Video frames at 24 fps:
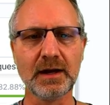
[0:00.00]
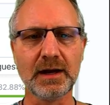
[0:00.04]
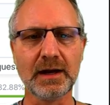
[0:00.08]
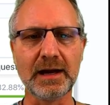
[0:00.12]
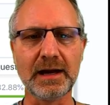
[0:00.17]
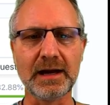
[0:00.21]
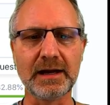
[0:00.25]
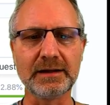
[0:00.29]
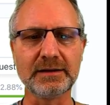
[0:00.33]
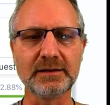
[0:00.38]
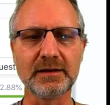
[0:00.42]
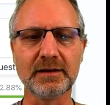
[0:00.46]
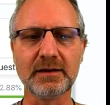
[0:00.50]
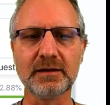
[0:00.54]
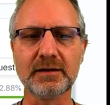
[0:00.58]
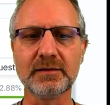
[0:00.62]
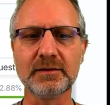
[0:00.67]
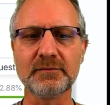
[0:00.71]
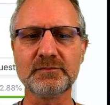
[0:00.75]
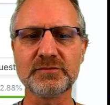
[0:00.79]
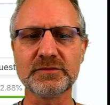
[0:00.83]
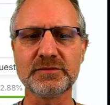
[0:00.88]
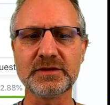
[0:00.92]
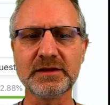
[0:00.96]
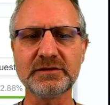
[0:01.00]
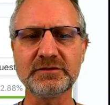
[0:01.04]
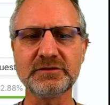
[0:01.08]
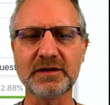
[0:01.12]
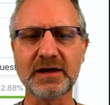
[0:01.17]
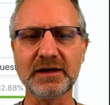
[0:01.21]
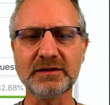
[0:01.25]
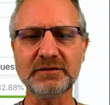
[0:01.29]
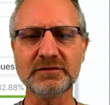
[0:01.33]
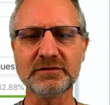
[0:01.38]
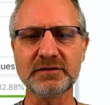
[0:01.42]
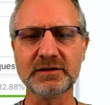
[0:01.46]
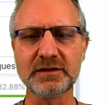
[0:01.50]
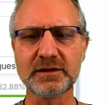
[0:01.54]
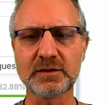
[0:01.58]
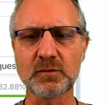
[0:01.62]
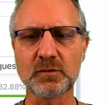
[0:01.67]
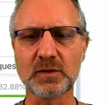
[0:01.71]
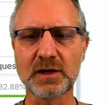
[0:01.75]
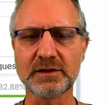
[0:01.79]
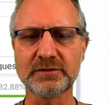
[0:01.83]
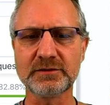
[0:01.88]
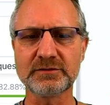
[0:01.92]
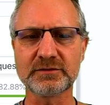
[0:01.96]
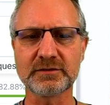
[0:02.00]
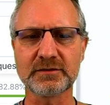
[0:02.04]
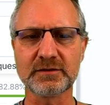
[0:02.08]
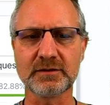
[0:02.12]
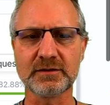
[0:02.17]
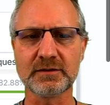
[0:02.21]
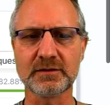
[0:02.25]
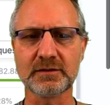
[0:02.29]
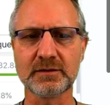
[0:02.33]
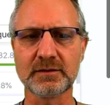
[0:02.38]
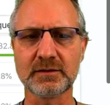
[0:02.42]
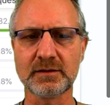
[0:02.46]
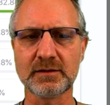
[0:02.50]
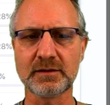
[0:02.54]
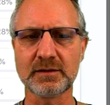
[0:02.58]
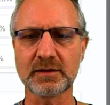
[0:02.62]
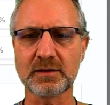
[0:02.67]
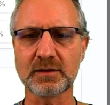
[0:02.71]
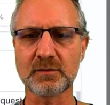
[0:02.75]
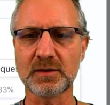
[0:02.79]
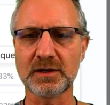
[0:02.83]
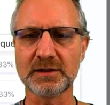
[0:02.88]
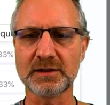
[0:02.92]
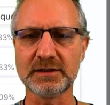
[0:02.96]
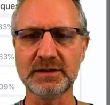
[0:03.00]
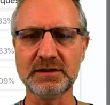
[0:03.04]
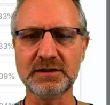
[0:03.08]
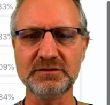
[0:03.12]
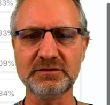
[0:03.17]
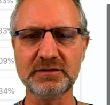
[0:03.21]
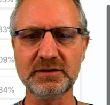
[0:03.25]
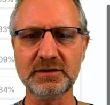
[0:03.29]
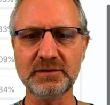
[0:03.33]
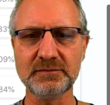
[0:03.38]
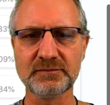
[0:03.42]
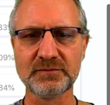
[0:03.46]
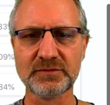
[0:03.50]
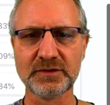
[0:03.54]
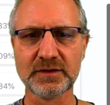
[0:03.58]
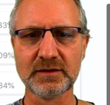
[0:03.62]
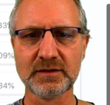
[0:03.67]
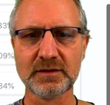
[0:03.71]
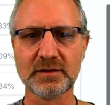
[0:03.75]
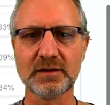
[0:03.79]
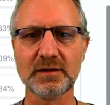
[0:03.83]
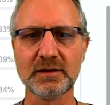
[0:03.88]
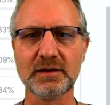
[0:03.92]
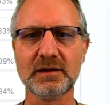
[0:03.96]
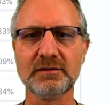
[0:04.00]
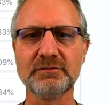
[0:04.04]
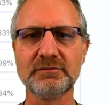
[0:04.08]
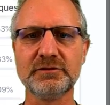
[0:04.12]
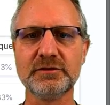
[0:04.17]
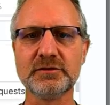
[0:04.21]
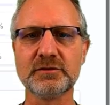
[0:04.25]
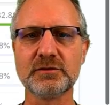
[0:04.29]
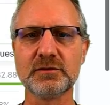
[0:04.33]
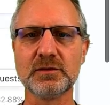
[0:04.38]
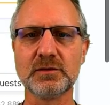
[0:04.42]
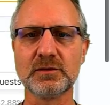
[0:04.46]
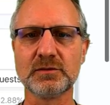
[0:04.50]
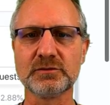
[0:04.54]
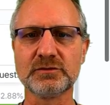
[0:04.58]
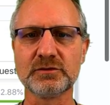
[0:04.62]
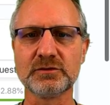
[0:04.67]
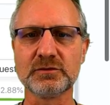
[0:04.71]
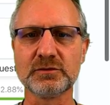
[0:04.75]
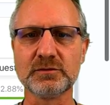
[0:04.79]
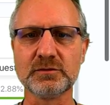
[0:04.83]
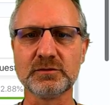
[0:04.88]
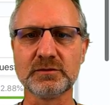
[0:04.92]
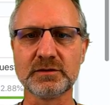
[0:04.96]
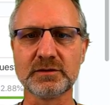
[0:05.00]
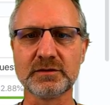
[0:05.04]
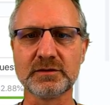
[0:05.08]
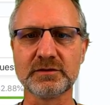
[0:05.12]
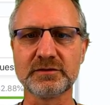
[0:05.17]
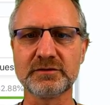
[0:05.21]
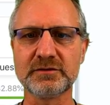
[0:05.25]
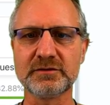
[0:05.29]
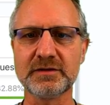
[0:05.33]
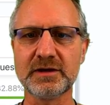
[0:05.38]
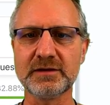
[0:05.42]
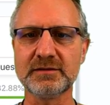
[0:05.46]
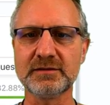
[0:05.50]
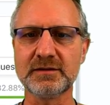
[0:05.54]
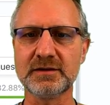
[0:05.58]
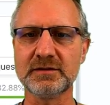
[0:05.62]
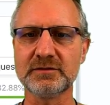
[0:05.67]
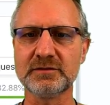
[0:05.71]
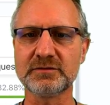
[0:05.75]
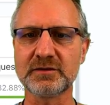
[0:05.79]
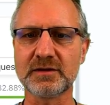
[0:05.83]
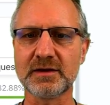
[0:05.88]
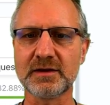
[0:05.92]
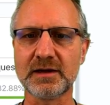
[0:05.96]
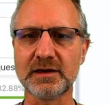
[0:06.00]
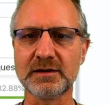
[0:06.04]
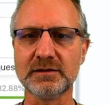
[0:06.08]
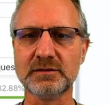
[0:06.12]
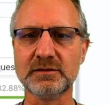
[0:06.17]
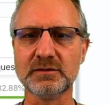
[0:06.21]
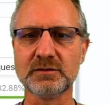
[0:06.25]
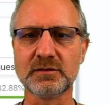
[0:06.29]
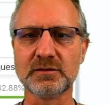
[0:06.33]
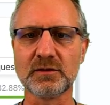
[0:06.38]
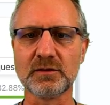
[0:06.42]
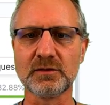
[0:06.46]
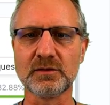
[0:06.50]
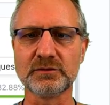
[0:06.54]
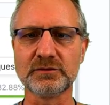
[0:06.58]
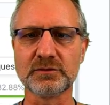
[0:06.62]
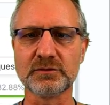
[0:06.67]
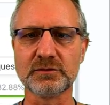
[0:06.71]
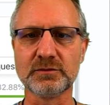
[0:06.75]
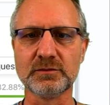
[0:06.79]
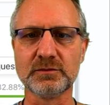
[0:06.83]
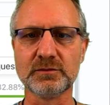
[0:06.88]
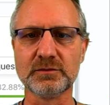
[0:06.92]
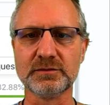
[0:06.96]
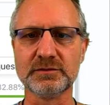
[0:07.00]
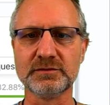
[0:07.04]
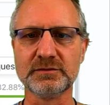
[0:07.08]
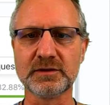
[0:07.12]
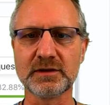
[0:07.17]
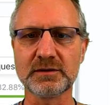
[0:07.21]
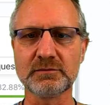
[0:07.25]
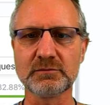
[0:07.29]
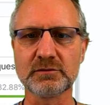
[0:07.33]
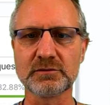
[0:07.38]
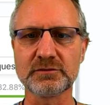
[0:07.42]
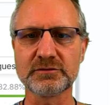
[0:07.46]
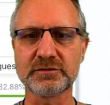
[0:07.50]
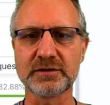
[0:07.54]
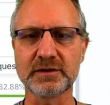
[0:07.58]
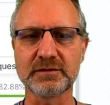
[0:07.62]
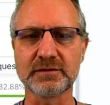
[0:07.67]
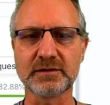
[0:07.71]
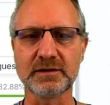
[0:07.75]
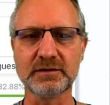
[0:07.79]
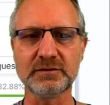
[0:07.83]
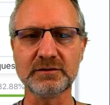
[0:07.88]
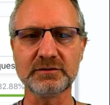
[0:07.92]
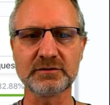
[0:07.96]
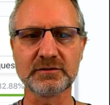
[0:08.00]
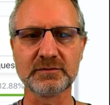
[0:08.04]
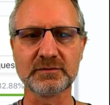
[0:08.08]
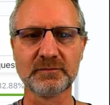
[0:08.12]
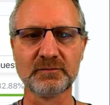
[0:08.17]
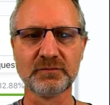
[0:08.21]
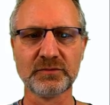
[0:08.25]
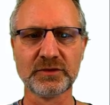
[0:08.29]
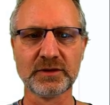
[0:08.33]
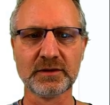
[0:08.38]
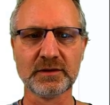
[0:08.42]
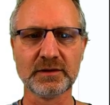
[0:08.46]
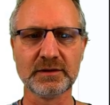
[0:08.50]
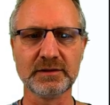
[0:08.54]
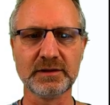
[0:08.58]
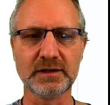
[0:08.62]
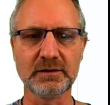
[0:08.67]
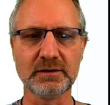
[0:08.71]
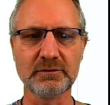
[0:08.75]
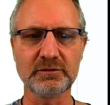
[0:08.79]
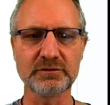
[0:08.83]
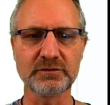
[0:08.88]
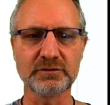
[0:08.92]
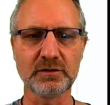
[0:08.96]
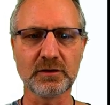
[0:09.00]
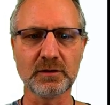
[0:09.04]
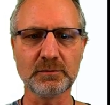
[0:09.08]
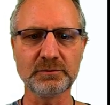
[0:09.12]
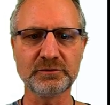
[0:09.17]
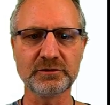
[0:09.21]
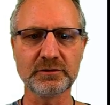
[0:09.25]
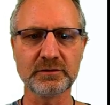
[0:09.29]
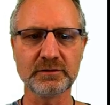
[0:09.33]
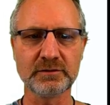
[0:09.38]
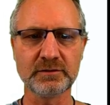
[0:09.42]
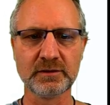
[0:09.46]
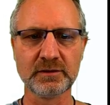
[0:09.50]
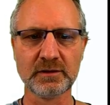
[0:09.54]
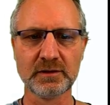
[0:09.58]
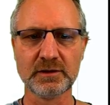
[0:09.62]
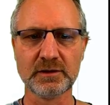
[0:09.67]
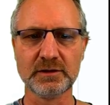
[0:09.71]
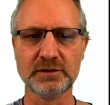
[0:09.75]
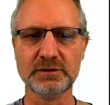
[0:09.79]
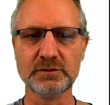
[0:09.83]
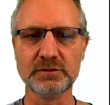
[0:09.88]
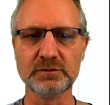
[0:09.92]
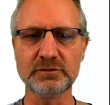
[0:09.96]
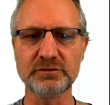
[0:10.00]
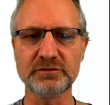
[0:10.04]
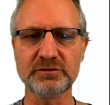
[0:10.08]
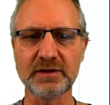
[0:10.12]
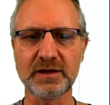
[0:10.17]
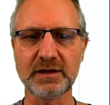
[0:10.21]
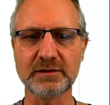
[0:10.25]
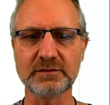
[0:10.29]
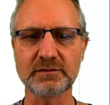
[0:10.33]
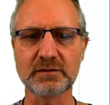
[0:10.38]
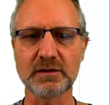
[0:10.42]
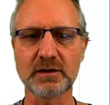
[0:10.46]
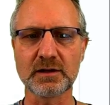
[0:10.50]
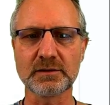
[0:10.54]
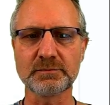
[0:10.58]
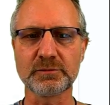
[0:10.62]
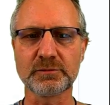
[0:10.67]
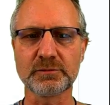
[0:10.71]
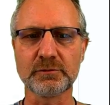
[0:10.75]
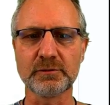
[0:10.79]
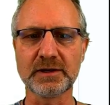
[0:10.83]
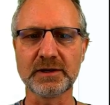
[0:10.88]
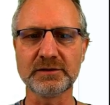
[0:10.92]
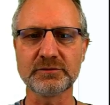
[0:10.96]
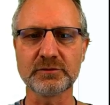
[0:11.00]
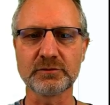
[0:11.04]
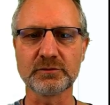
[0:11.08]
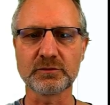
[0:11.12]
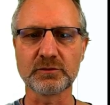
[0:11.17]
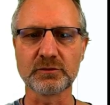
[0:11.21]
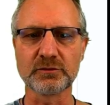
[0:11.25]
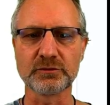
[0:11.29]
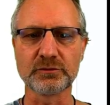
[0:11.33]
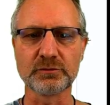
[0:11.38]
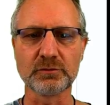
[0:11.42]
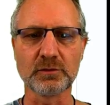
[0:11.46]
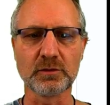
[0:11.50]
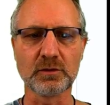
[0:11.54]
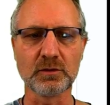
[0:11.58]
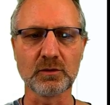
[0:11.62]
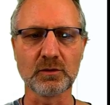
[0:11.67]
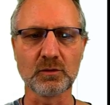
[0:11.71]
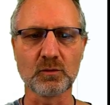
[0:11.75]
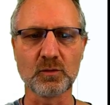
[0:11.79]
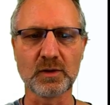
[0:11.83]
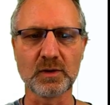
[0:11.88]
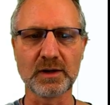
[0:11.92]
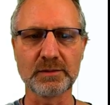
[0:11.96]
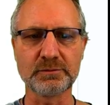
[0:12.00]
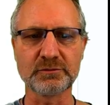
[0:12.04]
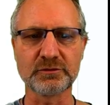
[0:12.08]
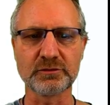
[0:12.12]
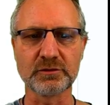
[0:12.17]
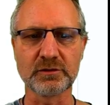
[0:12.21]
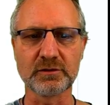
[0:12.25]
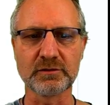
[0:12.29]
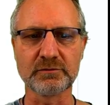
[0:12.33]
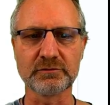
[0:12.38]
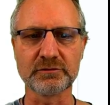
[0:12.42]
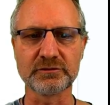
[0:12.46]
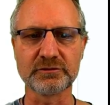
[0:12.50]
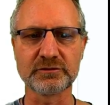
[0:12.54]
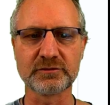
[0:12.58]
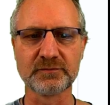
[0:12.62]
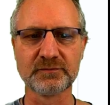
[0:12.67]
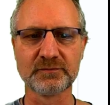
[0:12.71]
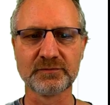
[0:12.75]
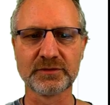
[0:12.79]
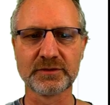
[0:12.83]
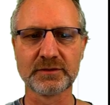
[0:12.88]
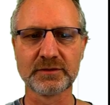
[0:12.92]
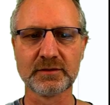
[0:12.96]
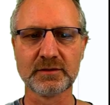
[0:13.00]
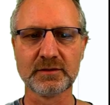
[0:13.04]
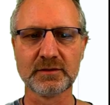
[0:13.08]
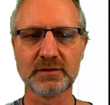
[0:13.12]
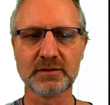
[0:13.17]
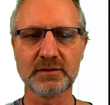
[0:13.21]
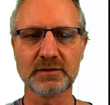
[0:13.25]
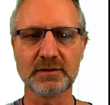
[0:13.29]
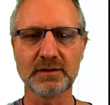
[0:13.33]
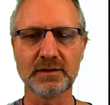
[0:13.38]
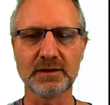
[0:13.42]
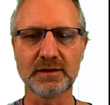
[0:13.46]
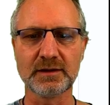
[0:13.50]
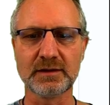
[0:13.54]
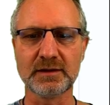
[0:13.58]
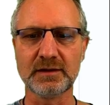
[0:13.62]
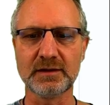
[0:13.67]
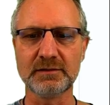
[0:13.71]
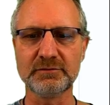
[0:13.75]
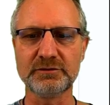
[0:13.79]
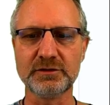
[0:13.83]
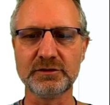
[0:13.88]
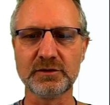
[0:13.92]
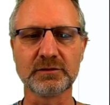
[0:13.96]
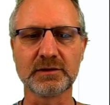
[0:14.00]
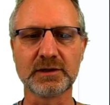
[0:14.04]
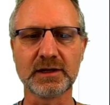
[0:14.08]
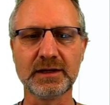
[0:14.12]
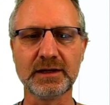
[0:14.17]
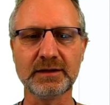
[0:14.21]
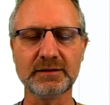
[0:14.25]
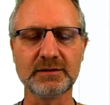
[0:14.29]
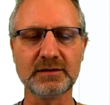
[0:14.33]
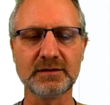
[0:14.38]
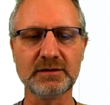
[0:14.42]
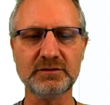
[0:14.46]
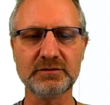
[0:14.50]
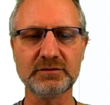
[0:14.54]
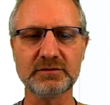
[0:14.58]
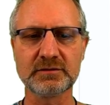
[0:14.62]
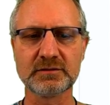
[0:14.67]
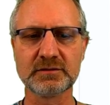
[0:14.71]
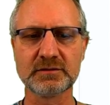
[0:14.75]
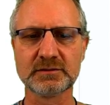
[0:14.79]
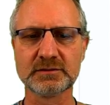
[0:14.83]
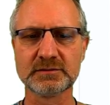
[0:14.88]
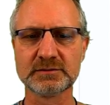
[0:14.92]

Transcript: And that's actually quite easy. If you go to settings and you go to general settings, there is an option use Adguard parental control web service. And if you click this,